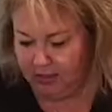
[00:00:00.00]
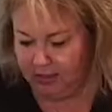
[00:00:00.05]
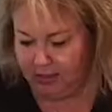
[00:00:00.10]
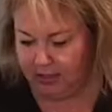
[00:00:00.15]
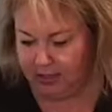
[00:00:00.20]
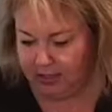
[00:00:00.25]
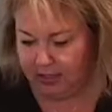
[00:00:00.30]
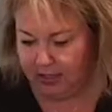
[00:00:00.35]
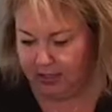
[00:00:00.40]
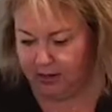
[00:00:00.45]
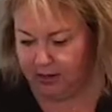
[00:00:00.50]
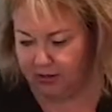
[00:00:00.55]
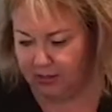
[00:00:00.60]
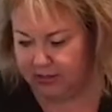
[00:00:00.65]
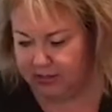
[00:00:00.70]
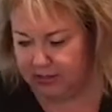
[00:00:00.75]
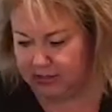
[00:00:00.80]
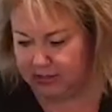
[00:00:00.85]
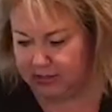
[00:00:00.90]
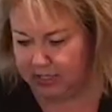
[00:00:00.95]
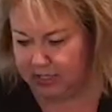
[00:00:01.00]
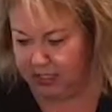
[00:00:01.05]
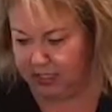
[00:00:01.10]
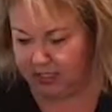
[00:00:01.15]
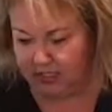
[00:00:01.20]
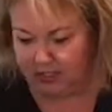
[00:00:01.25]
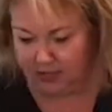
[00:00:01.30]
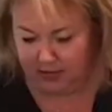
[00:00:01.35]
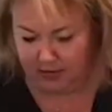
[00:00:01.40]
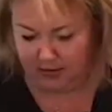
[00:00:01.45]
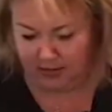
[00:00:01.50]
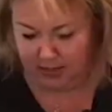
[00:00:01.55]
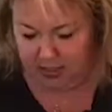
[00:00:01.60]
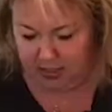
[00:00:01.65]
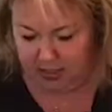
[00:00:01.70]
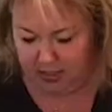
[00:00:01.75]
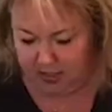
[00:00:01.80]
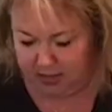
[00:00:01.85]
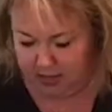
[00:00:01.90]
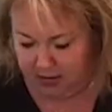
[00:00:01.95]
Now let's take
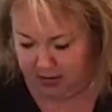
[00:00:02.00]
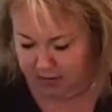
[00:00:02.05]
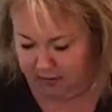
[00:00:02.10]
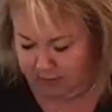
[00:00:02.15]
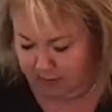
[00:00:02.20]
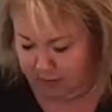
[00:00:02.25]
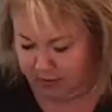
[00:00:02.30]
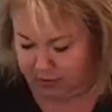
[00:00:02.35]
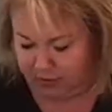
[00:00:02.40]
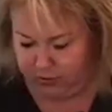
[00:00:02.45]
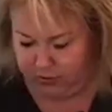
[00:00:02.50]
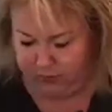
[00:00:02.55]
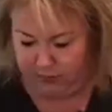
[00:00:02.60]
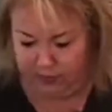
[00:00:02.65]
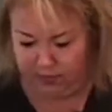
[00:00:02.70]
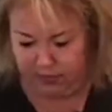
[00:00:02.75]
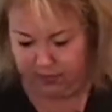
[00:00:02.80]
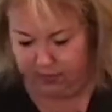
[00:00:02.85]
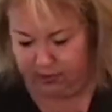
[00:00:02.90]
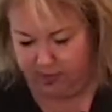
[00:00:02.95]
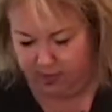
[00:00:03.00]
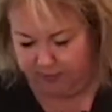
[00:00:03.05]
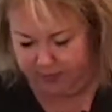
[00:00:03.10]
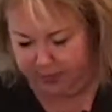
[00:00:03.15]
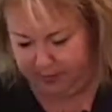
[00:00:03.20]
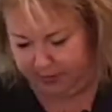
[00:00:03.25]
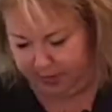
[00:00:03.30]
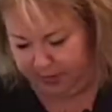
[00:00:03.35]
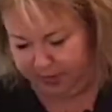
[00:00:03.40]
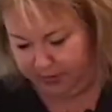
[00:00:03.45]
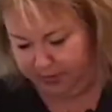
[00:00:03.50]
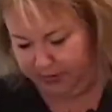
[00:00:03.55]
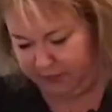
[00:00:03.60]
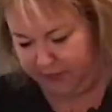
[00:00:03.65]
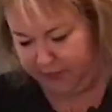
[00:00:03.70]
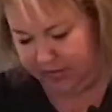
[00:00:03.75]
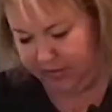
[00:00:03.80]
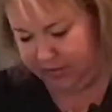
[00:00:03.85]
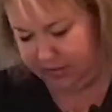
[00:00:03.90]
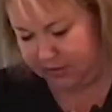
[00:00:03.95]
the mushrooms and chop them up really
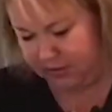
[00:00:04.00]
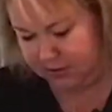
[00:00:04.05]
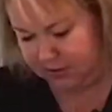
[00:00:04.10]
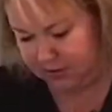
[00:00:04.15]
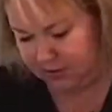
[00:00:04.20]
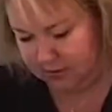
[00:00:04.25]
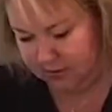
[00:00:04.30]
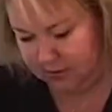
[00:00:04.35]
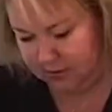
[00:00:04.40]
fast.